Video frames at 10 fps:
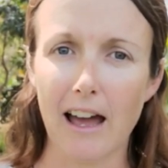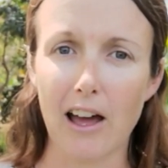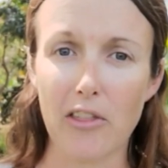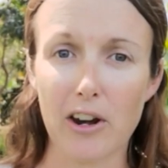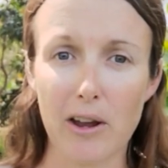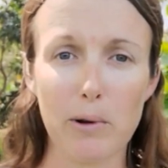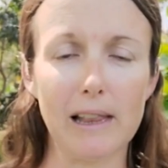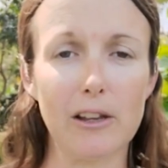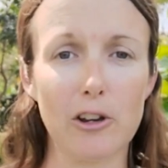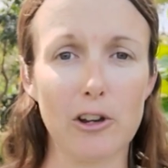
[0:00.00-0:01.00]
that I
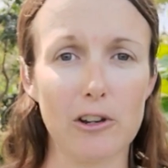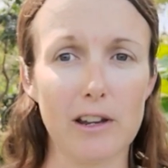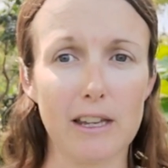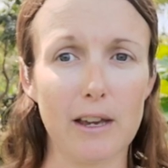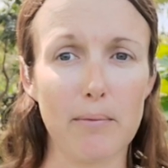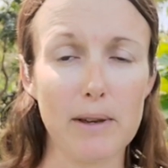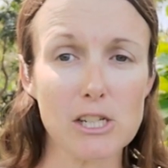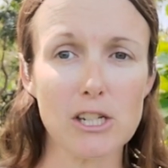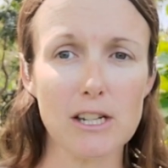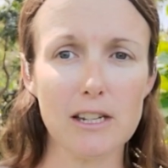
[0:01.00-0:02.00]
will earn a
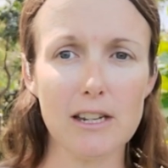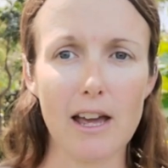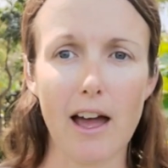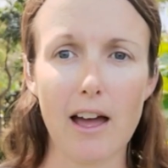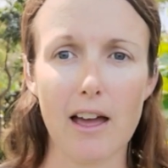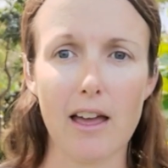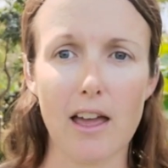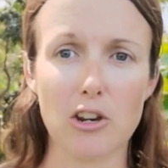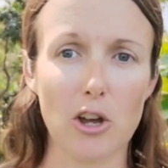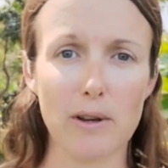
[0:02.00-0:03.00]
commission
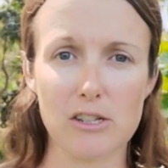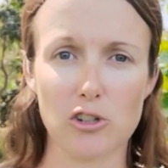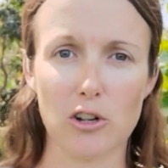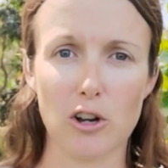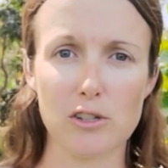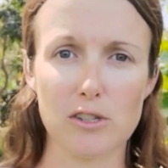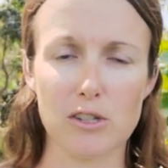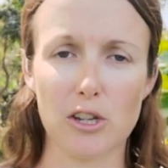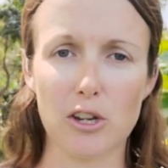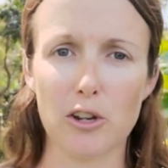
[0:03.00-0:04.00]
at no extra
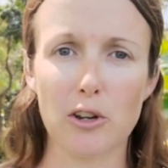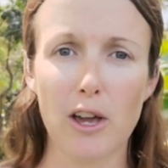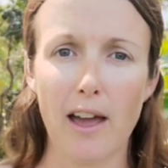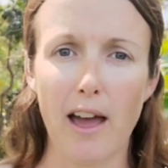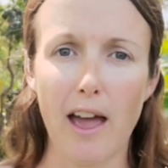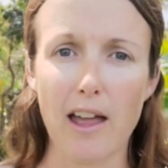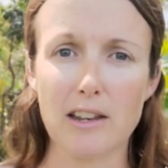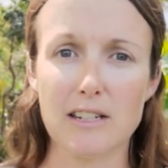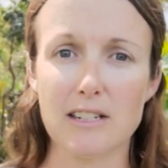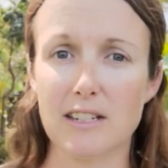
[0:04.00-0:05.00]
cost to you.
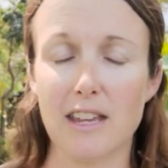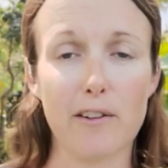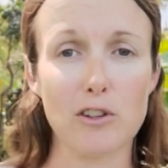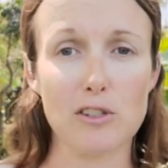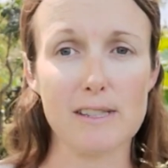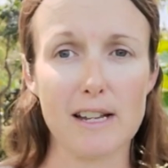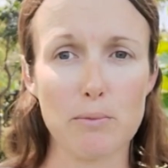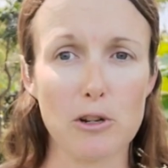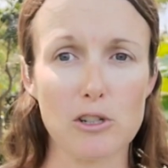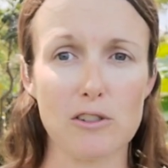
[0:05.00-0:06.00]
And yeah, if you decide
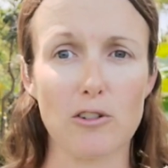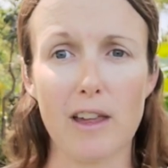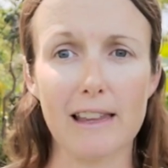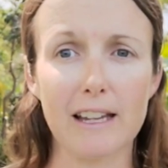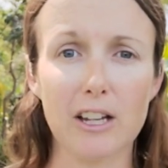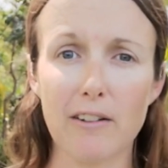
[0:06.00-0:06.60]
to purchase through that link, I